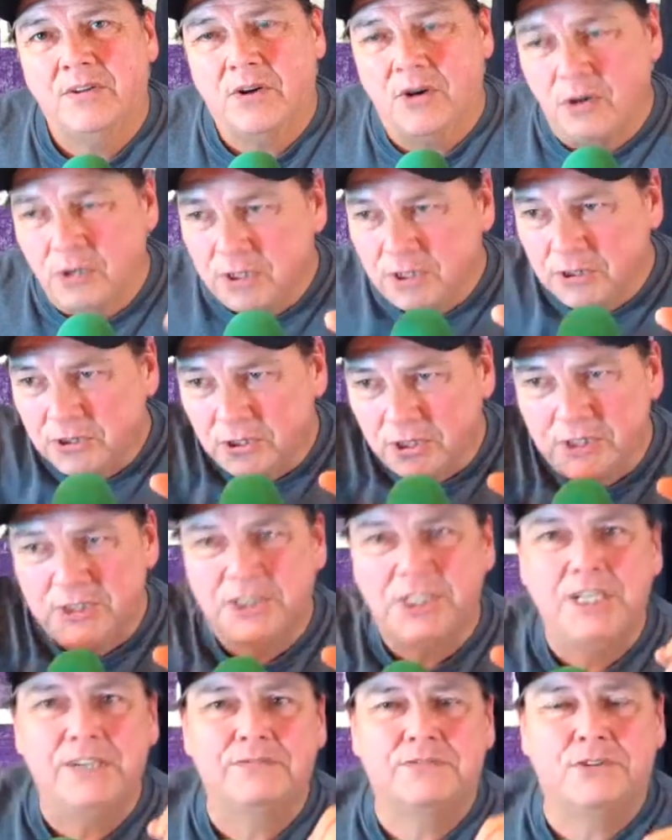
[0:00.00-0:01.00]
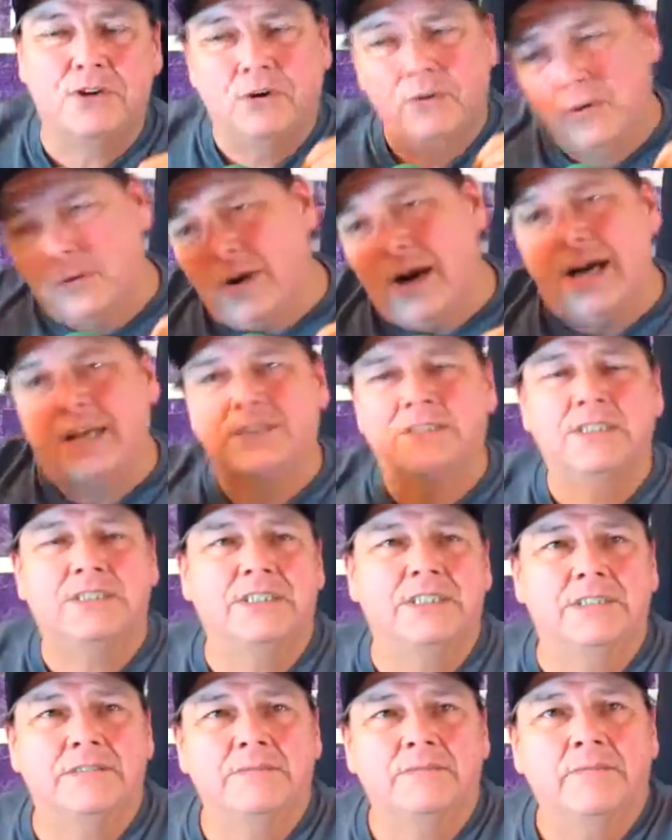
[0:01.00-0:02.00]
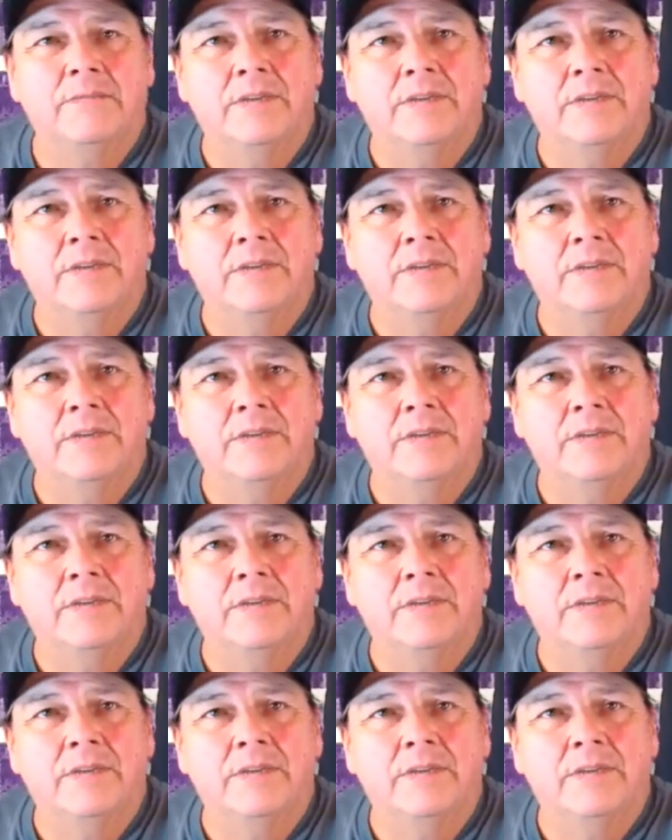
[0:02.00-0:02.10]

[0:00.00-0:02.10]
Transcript: Haudenosaunee chiefs go to Washington